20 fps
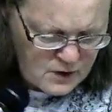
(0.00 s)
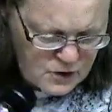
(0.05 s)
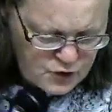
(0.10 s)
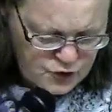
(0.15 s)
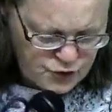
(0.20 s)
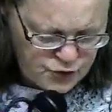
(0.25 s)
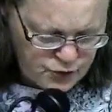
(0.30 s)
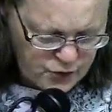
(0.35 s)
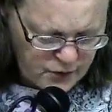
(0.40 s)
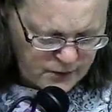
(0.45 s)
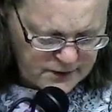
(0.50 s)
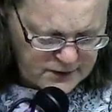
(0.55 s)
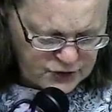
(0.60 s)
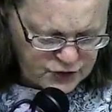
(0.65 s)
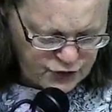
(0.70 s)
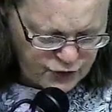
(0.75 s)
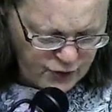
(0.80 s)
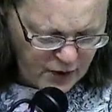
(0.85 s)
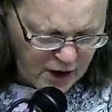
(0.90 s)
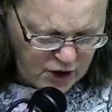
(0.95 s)
True
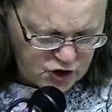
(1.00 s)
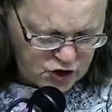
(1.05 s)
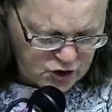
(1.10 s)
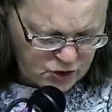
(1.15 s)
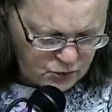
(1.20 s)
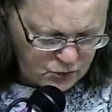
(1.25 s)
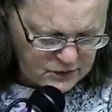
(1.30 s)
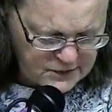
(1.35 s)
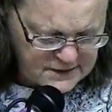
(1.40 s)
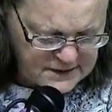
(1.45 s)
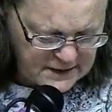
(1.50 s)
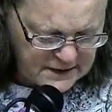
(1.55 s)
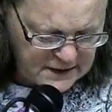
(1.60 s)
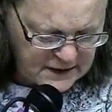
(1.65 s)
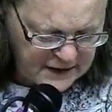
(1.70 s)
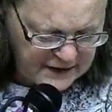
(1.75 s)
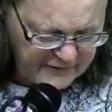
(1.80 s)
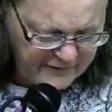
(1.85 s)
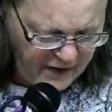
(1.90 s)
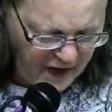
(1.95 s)
instruction was in
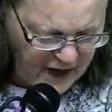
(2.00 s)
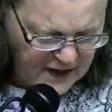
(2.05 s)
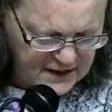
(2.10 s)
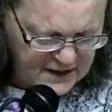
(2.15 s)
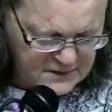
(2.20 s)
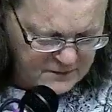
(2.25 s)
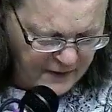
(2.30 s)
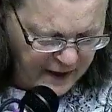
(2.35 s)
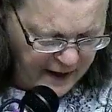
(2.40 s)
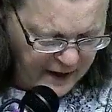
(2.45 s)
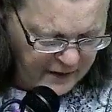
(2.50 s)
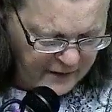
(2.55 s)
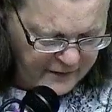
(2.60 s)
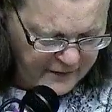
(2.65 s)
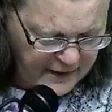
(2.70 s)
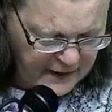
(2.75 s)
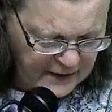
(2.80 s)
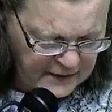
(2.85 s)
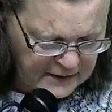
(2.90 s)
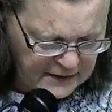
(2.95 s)
Levi's mouth, and